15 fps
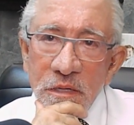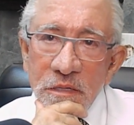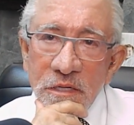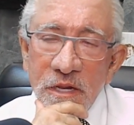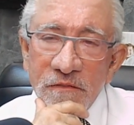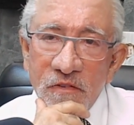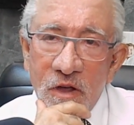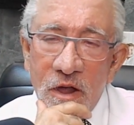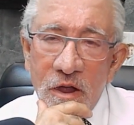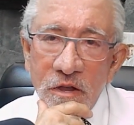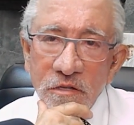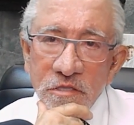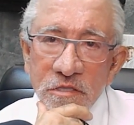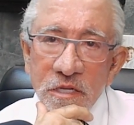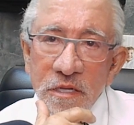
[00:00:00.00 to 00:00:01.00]

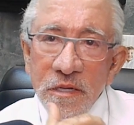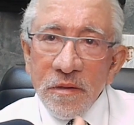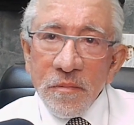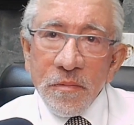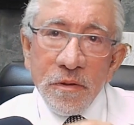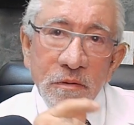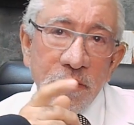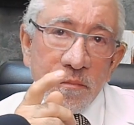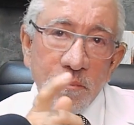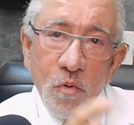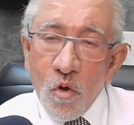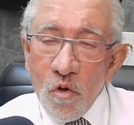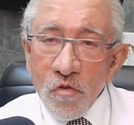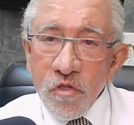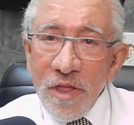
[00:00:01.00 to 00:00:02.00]
device
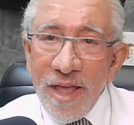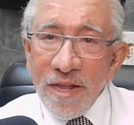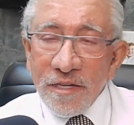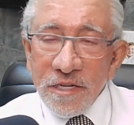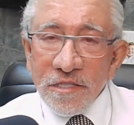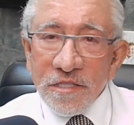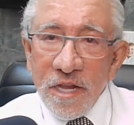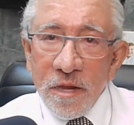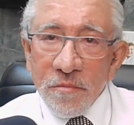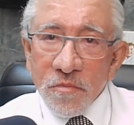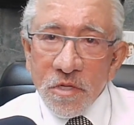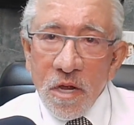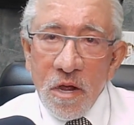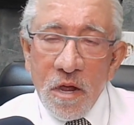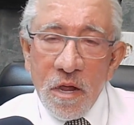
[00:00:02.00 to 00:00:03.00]
both at the same
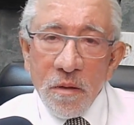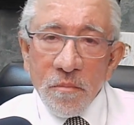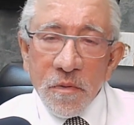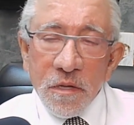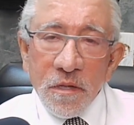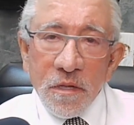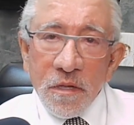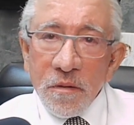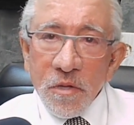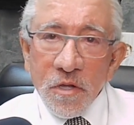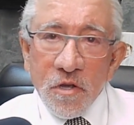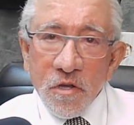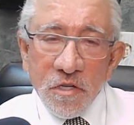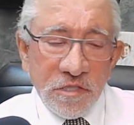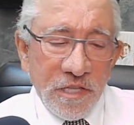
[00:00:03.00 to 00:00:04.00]
time,
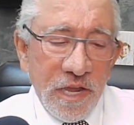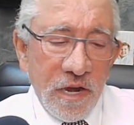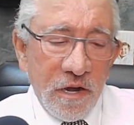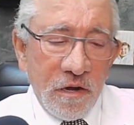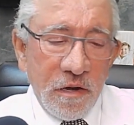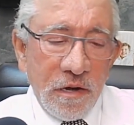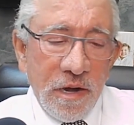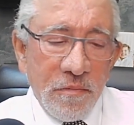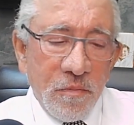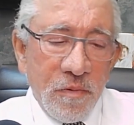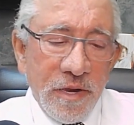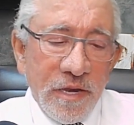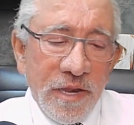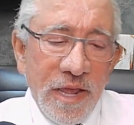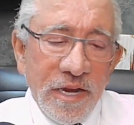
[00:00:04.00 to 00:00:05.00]
because and
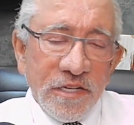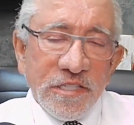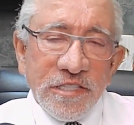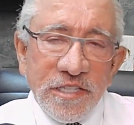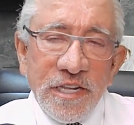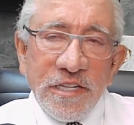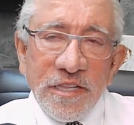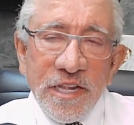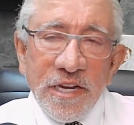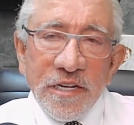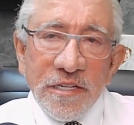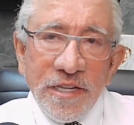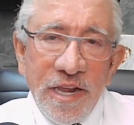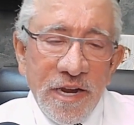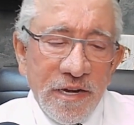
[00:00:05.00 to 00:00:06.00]
when they sit there,
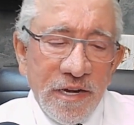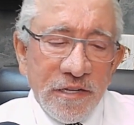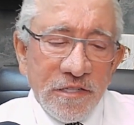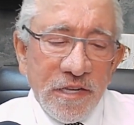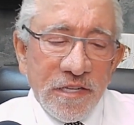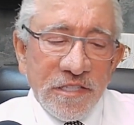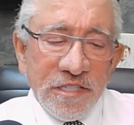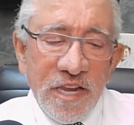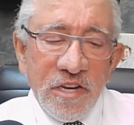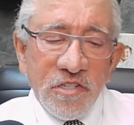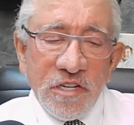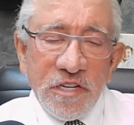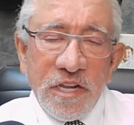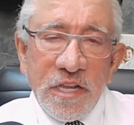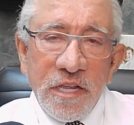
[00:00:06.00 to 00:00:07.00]
they are
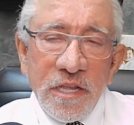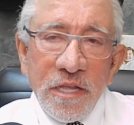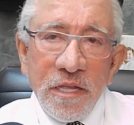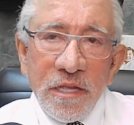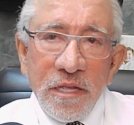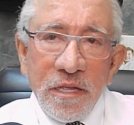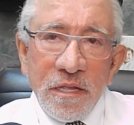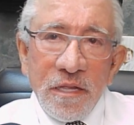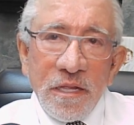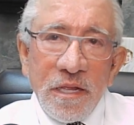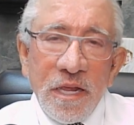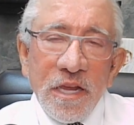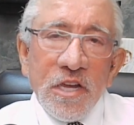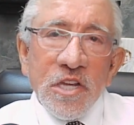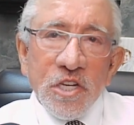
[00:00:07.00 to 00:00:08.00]
essentially
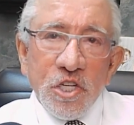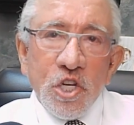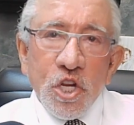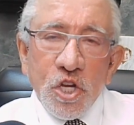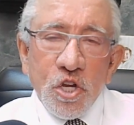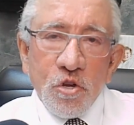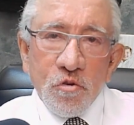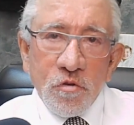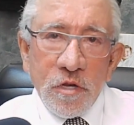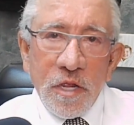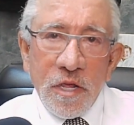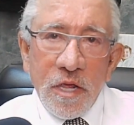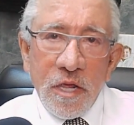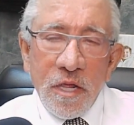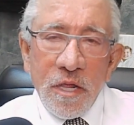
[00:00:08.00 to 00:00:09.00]
in
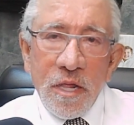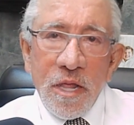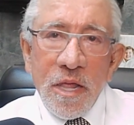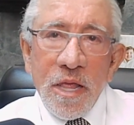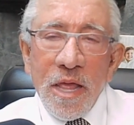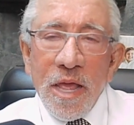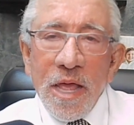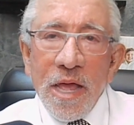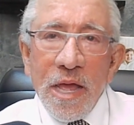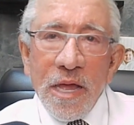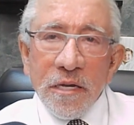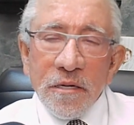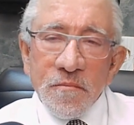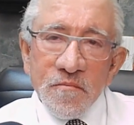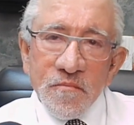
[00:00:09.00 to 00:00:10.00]
continuity.
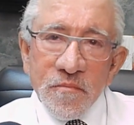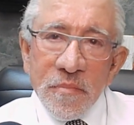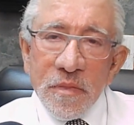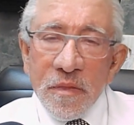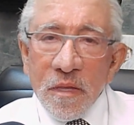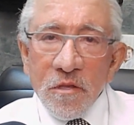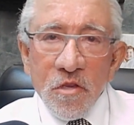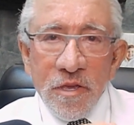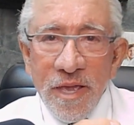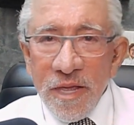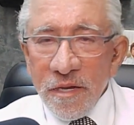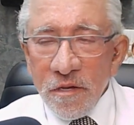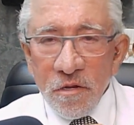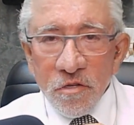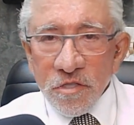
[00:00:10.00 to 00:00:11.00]
And you
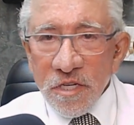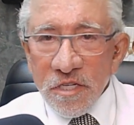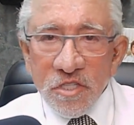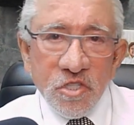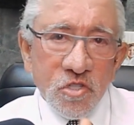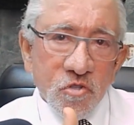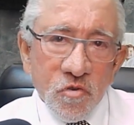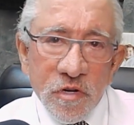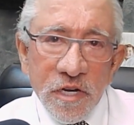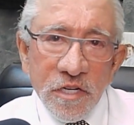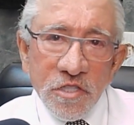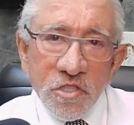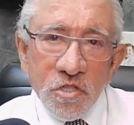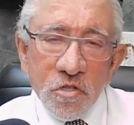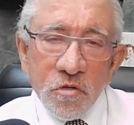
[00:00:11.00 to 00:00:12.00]
can use a
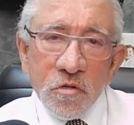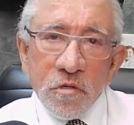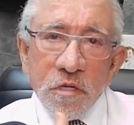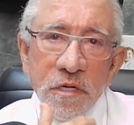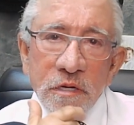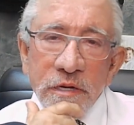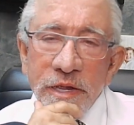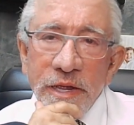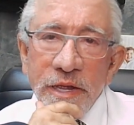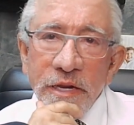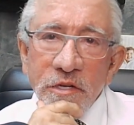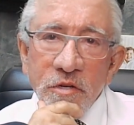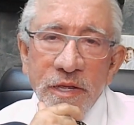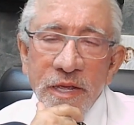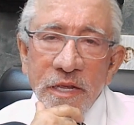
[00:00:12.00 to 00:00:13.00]
syringe to
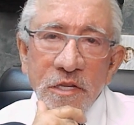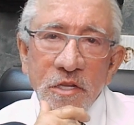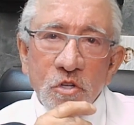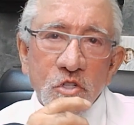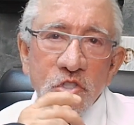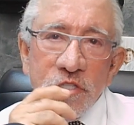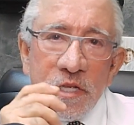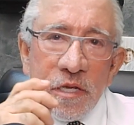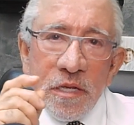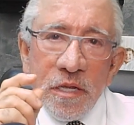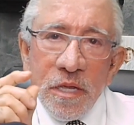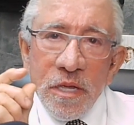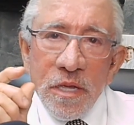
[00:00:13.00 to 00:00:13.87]
irrigate, you can use a